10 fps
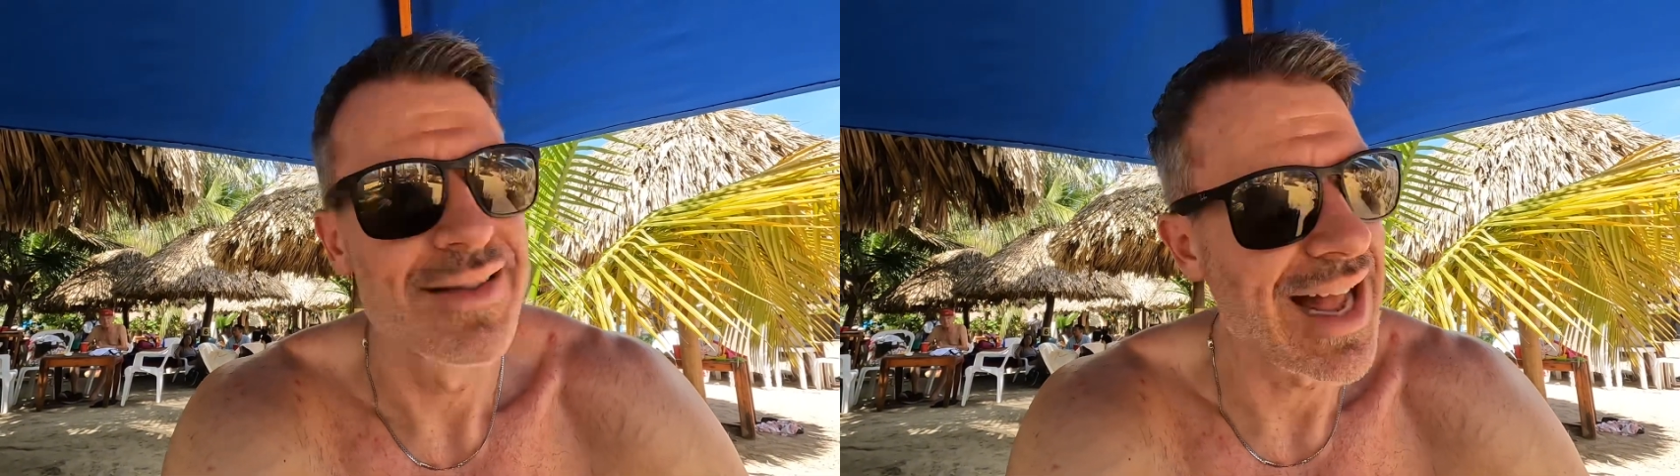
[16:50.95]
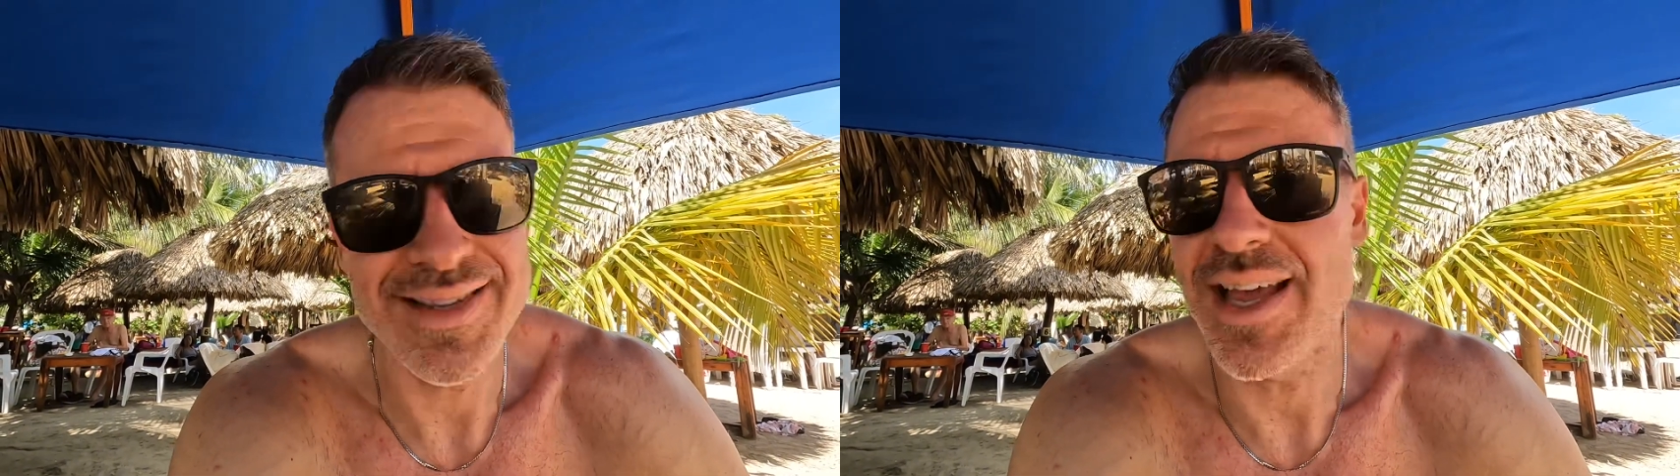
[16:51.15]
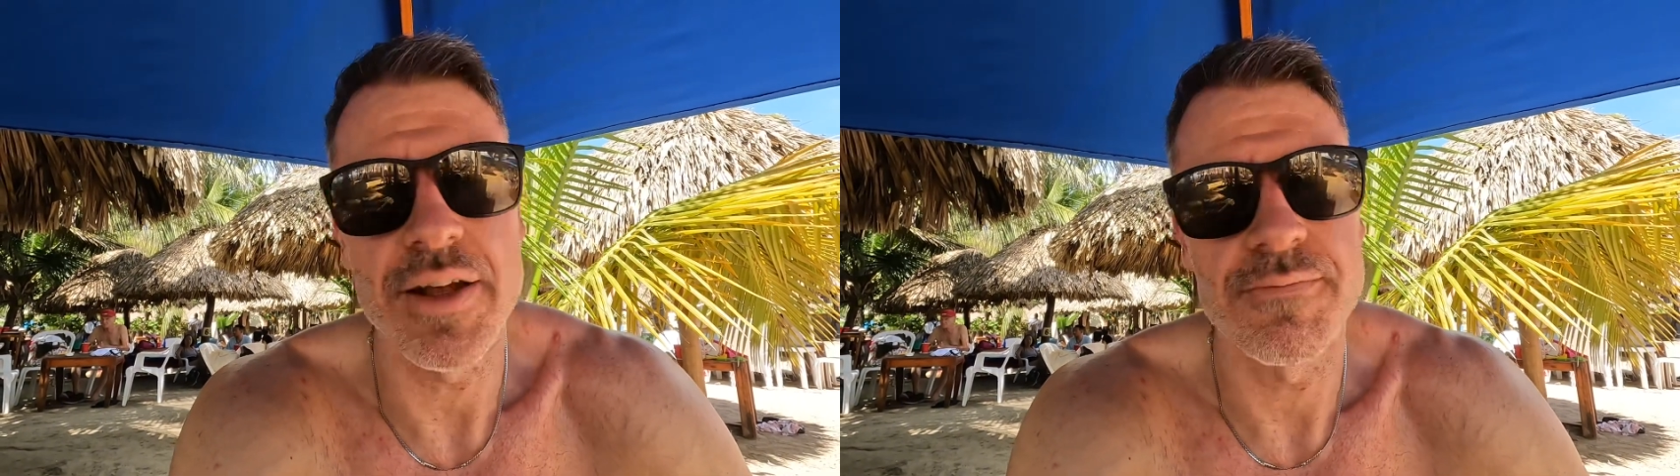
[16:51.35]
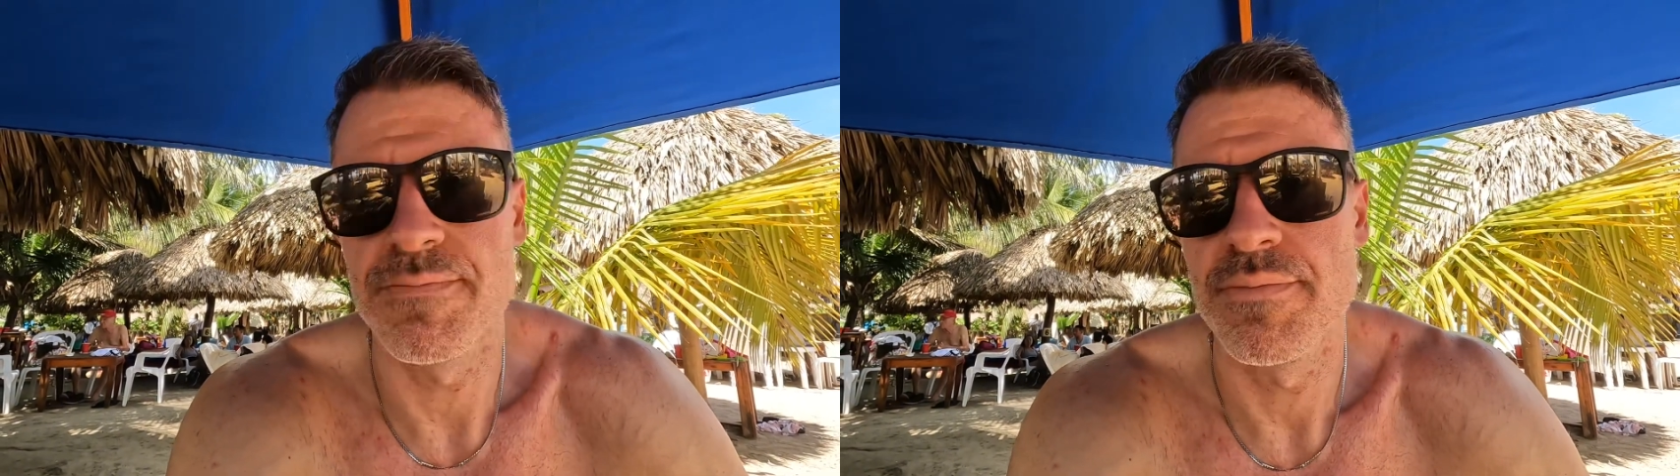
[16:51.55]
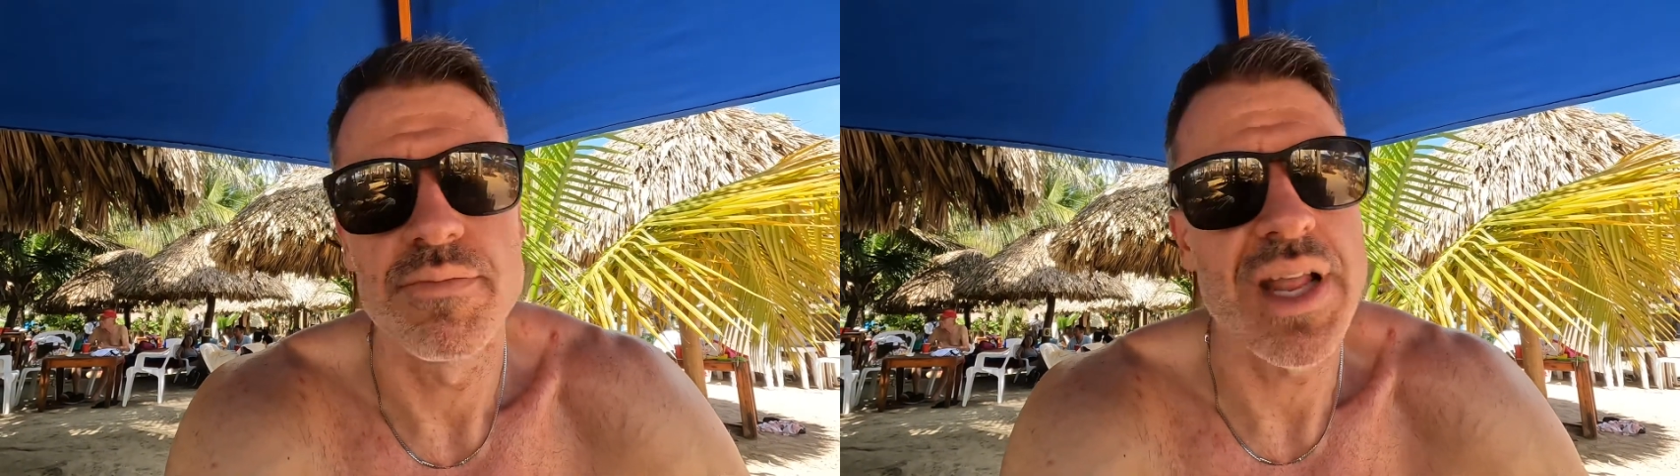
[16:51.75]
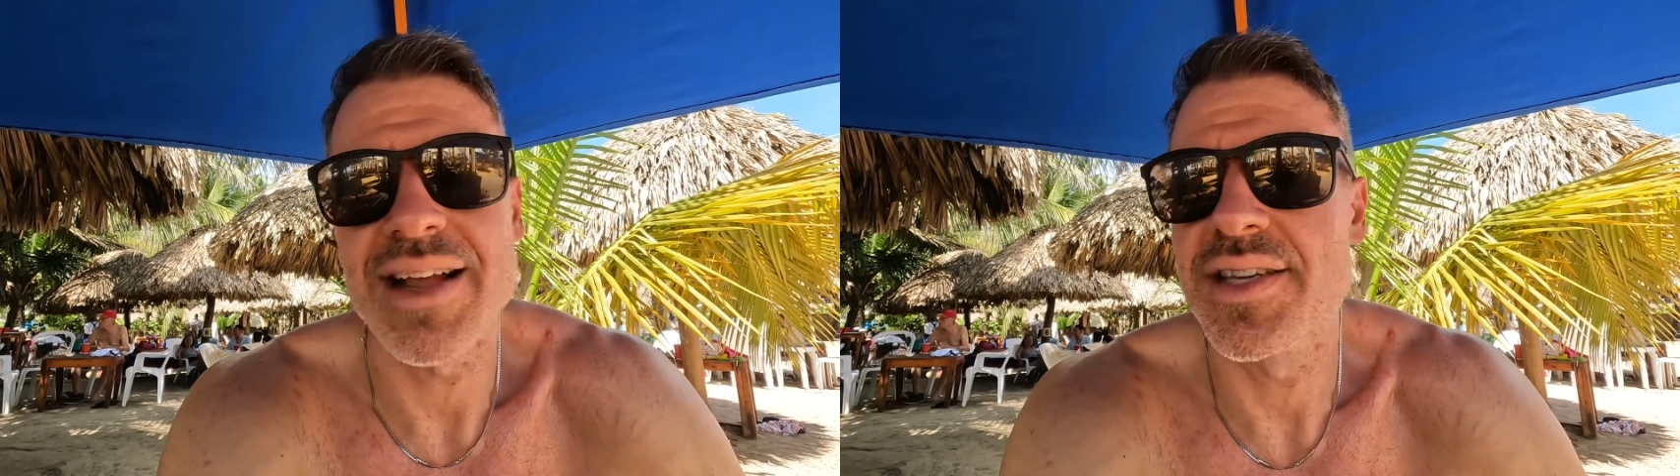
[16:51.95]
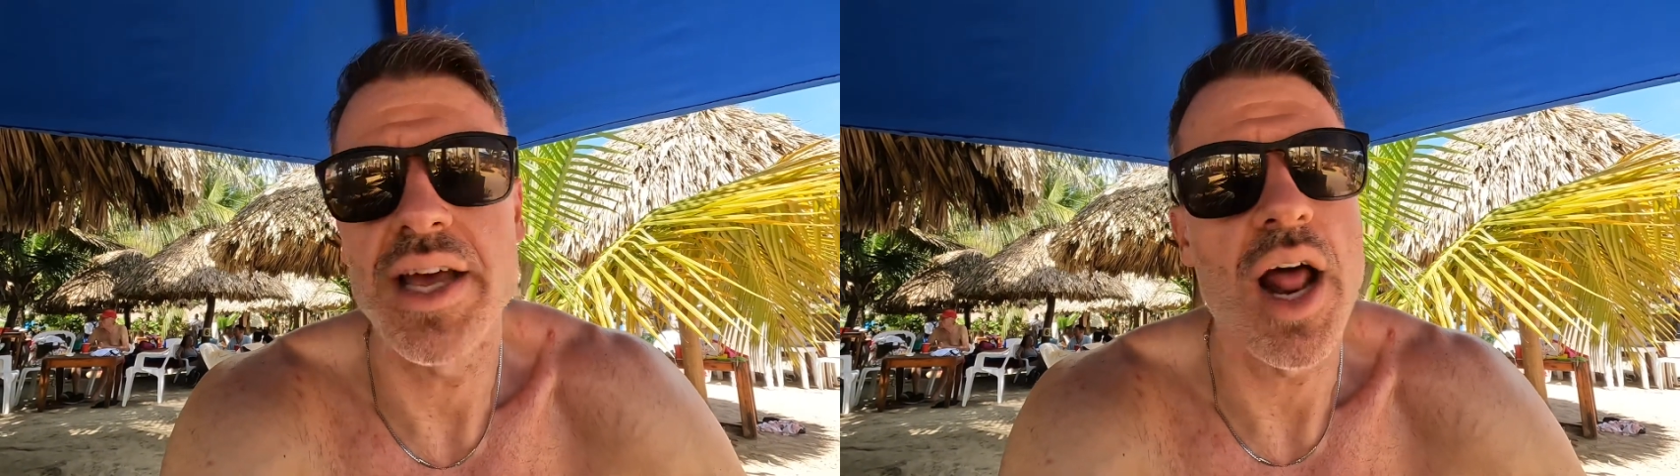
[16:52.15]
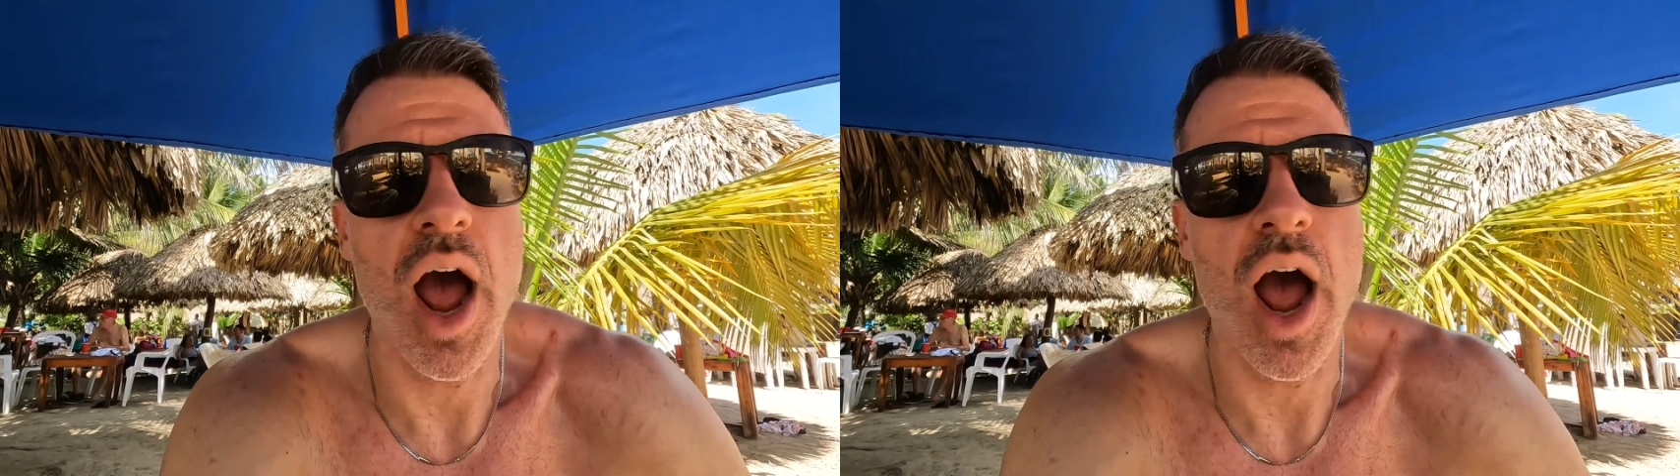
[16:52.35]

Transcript: That's it. That's it.